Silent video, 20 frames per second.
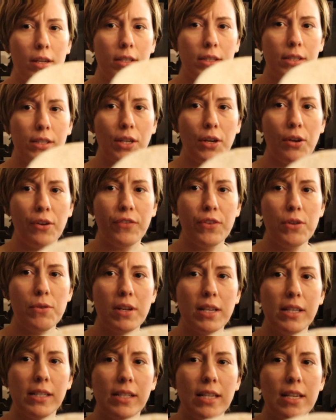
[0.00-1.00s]
So if you
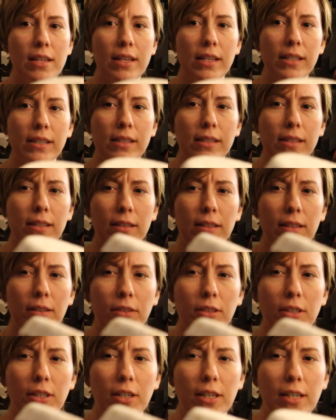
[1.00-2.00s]
can see this, it's a little
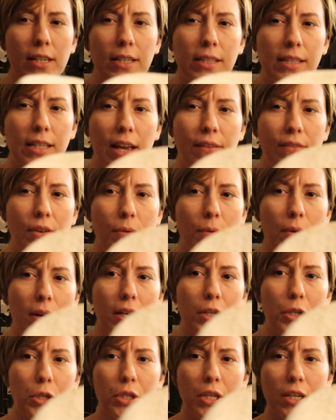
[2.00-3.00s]
dirty because I haven't
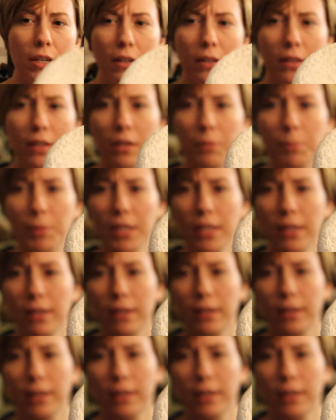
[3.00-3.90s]
washed it in a little bit.